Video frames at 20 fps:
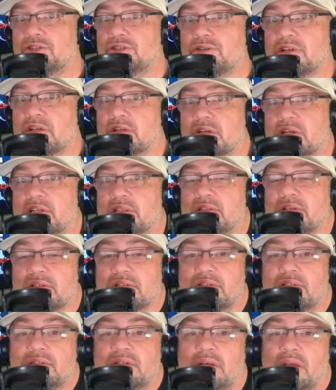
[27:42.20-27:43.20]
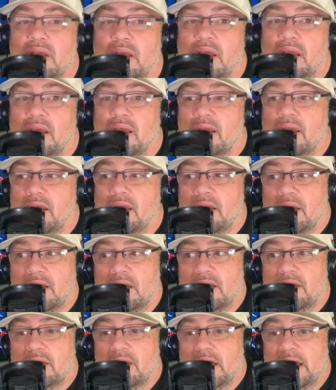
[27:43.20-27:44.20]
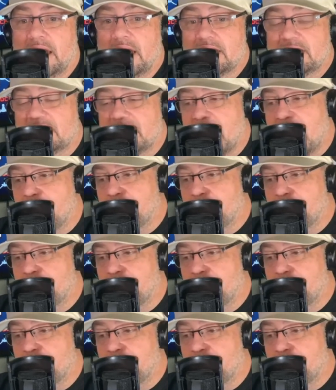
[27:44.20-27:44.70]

can look at this. Is that